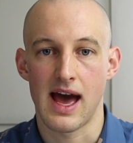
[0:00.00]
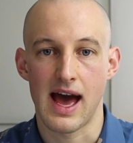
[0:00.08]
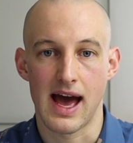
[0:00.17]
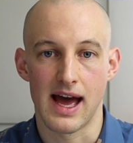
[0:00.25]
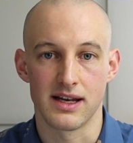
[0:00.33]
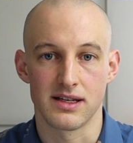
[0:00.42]

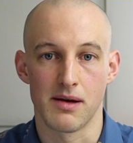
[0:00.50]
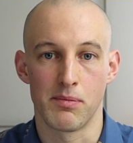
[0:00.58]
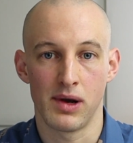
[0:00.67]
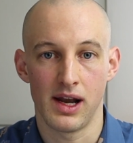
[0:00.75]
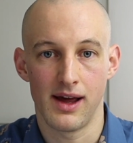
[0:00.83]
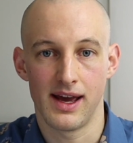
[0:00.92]
and
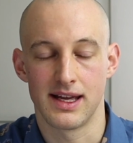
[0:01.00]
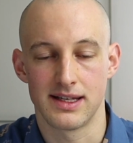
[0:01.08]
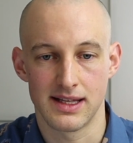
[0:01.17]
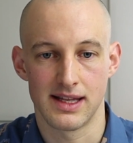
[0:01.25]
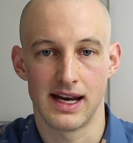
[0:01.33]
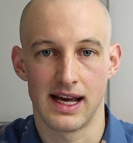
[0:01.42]
apply it
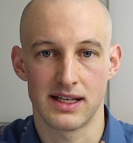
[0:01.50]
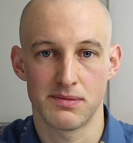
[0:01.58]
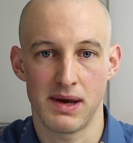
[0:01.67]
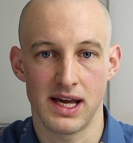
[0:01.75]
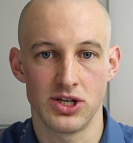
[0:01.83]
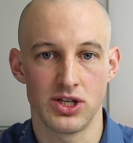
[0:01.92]
to the next
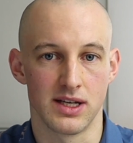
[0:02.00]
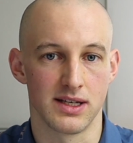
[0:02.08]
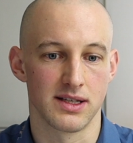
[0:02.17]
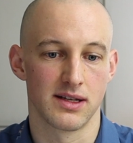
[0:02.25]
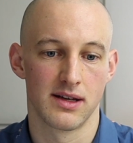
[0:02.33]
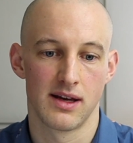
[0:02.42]

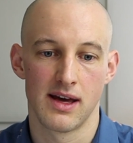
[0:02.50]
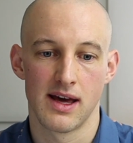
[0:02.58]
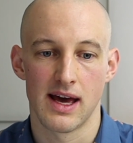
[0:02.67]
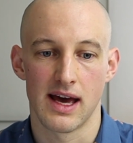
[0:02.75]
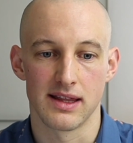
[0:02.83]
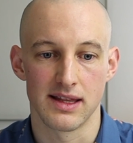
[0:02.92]
patient.
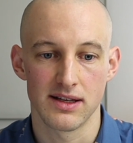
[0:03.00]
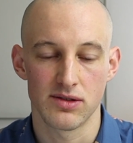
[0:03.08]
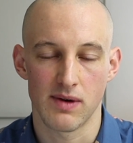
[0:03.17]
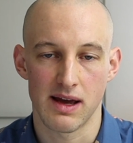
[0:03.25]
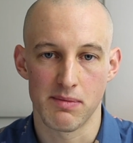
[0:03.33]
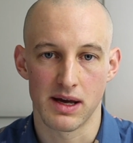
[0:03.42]
And this
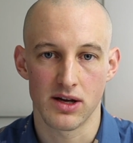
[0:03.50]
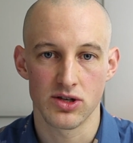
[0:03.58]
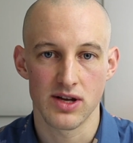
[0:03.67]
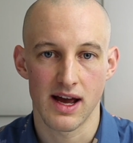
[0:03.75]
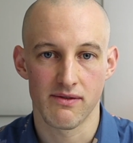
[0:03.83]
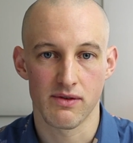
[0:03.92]
way,
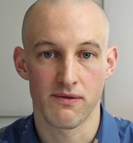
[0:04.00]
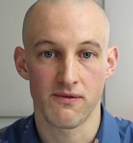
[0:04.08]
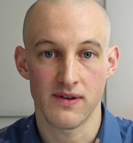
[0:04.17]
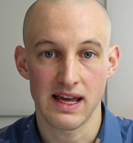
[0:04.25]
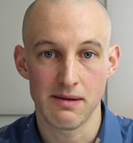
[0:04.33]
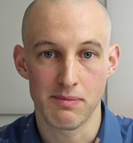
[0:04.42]
because you have a
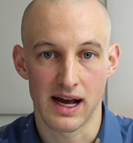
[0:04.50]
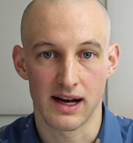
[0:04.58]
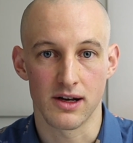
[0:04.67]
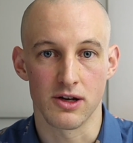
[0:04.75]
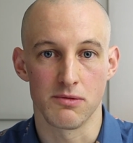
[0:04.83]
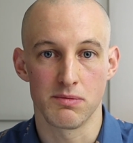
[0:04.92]

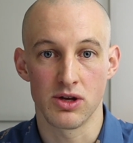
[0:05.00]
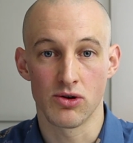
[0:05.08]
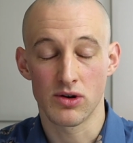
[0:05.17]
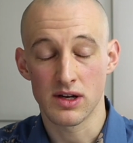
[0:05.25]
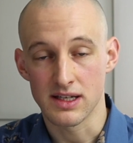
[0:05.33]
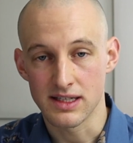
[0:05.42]
feedback loop,
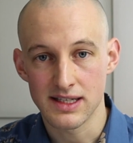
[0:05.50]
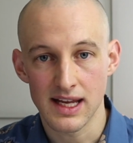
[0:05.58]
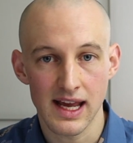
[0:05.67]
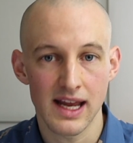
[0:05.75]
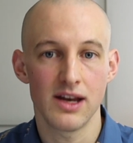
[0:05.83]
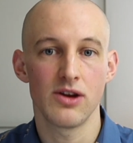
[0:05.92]
you're
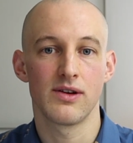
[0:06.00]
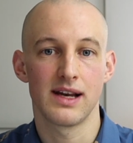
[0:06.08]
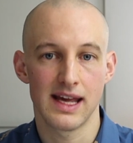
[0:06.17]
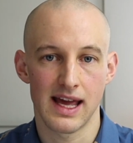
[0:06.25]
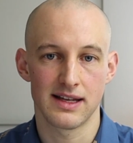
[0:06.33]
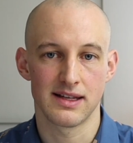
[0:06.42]

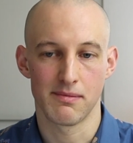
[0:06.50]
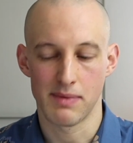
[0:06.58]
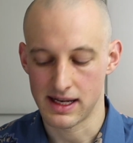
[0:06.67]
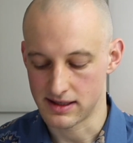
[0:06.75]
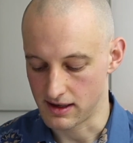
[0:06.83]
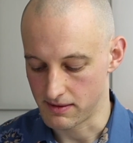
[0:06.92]
continually getting
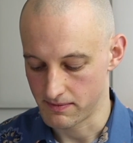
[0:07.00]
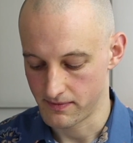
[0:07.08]
better.